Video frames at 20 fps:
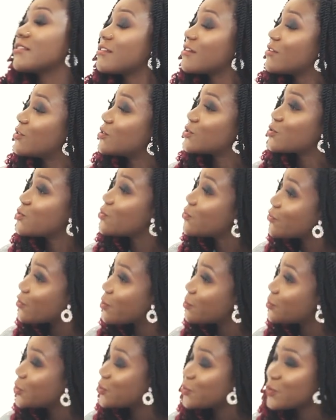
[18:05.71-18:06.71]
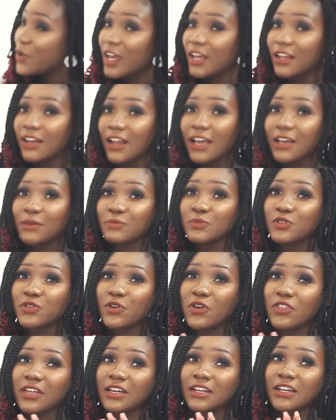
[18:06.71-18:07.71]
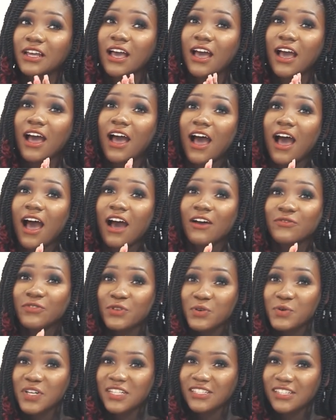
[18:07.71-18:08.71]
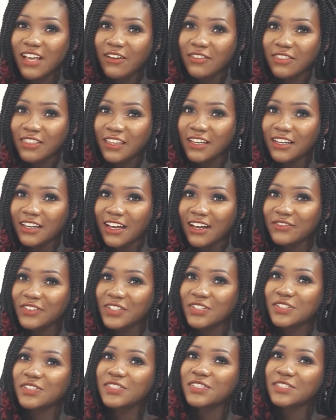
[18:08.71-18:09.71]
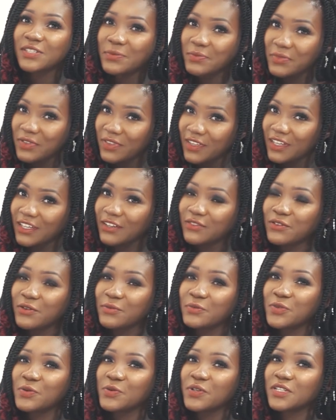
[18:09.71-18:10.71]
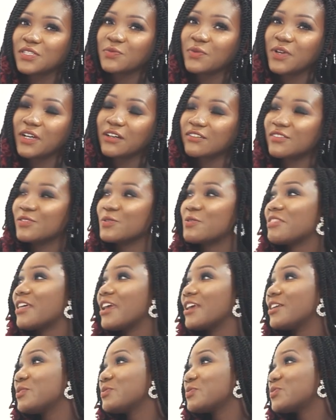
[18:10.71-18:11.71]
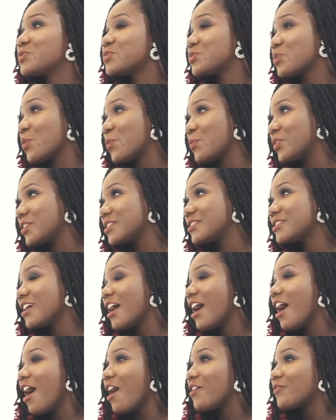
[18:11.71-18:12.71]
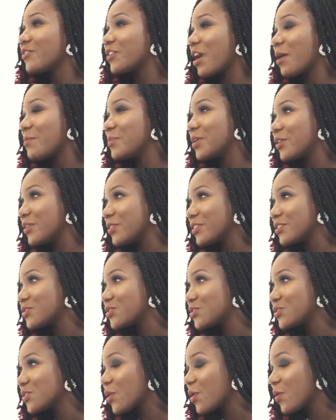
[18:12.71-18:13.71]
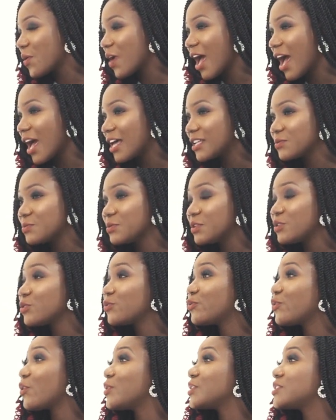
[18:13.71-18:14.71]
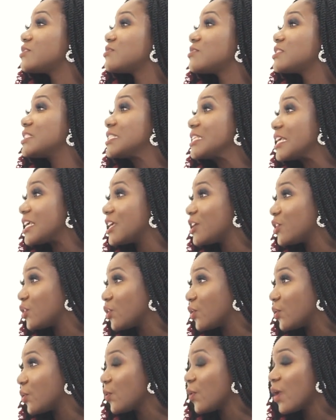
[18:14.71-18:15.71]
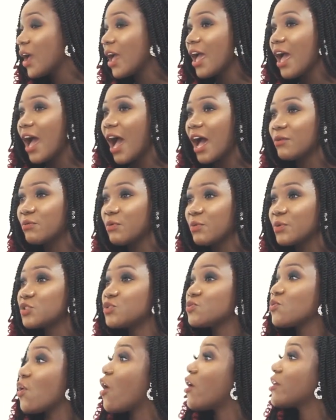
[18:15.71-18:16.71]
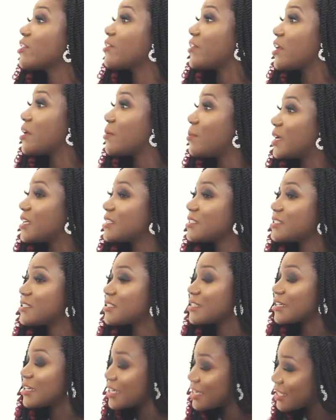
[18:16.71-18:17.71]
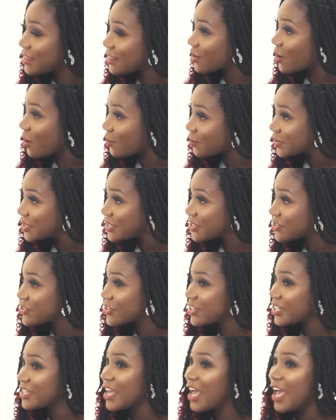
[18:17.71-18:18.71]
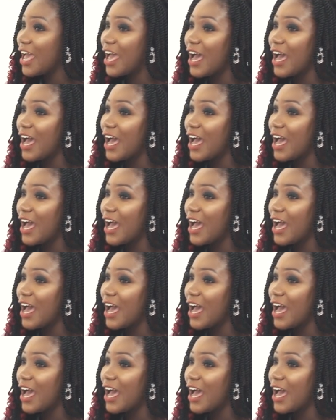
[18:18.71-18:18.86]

a thing or two from you, and I am sure that our viewers out there have learned something from you as well. So, thank you so much for coming on the show. And we look forward to seeing you. And we wish you all the very best in the competition